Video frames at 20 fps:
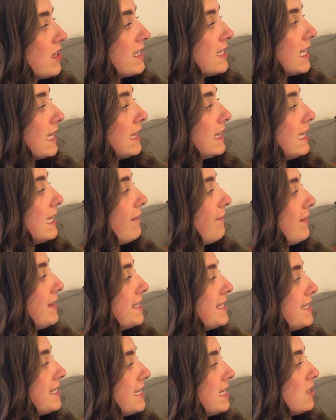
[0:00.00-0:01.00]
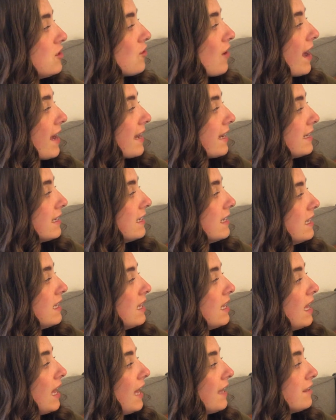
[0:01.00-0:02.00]
is a leafy sea dragon,
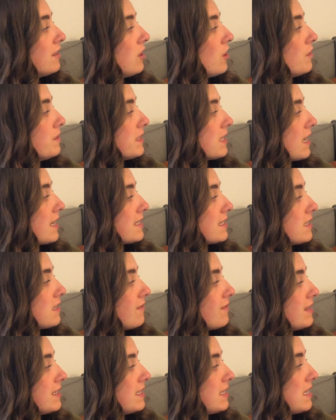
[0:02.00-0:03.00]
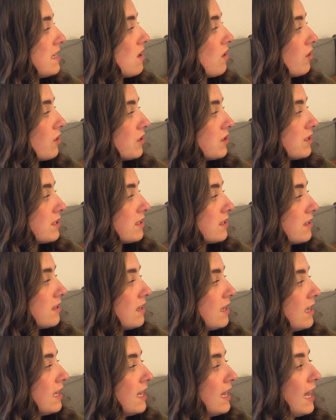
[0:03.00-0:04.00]
a close cousin of the seahorse.
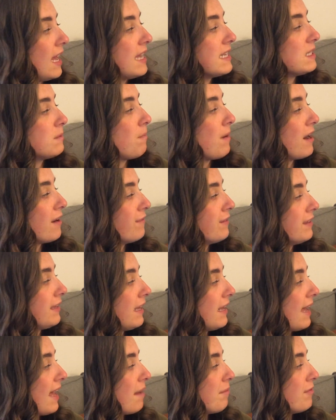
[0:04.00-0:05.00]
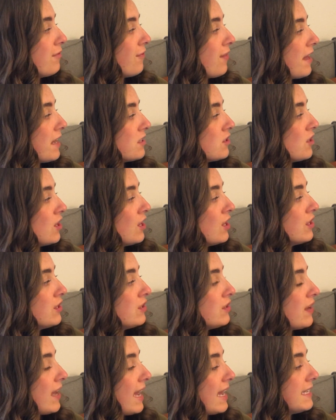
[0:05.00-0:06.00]
It's perfectly camouflaged
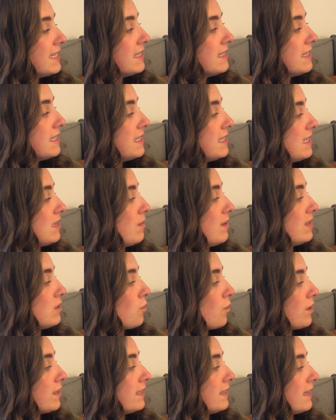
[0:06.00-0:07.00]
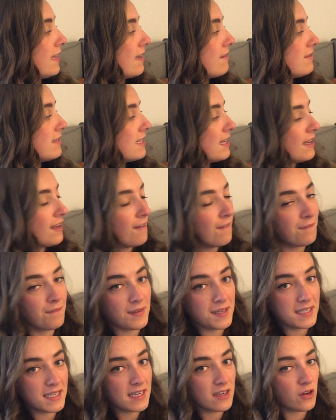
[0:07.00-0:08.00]
to hide in the seaweed where it lives,
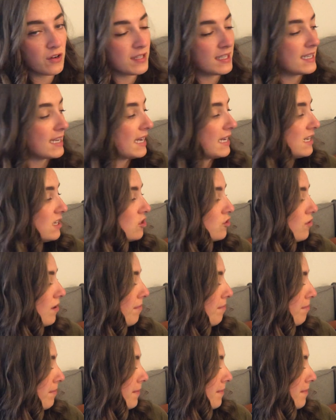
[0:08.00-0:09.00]
feeding on tiny shrimp.